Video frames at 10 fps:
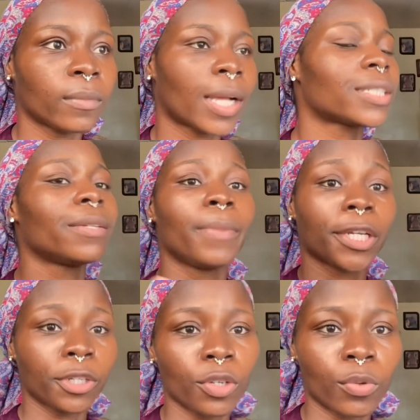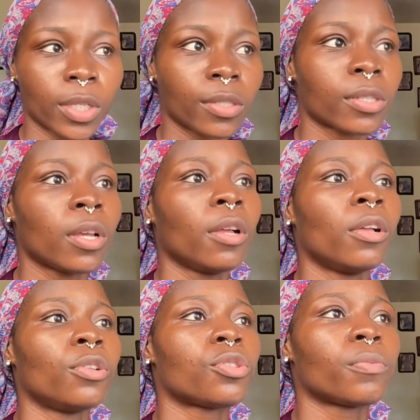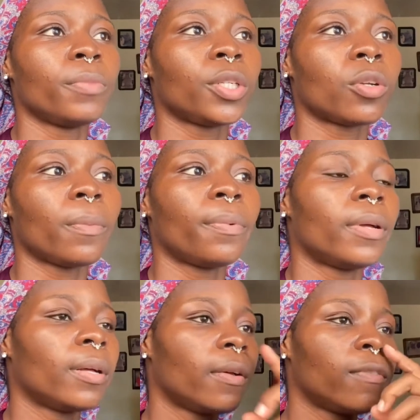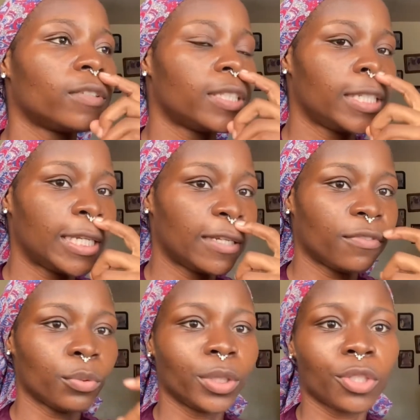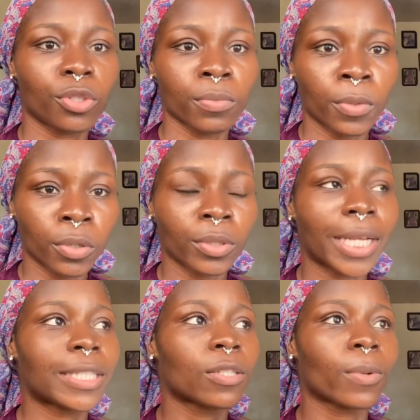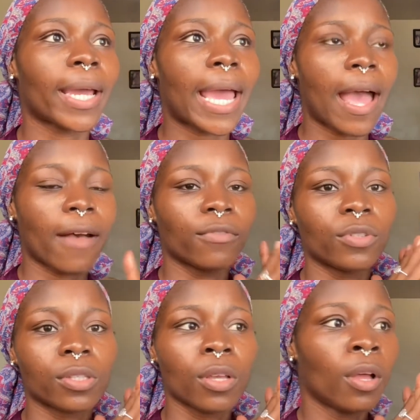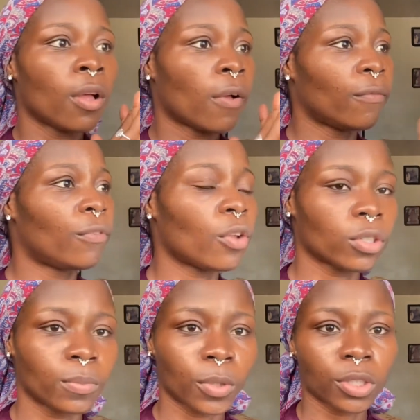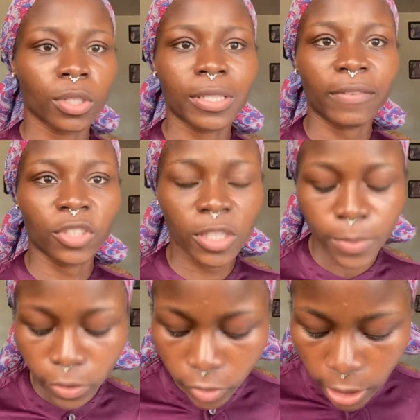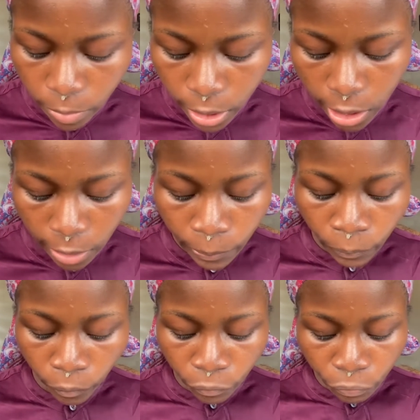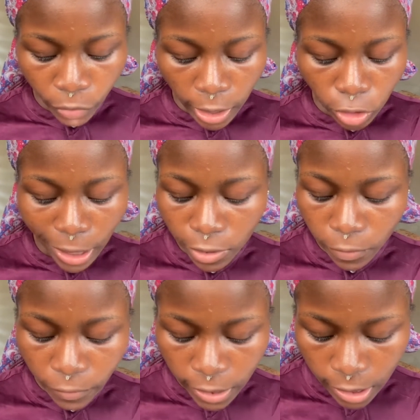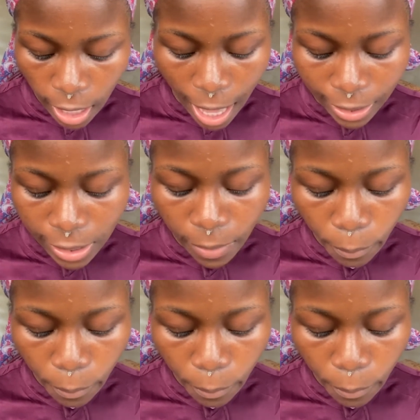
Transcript: Actually make new ones to meet up for the delivery, which is tomorrow. That is why I haven't vlogged much because I've just been really busy trying to fix the hats.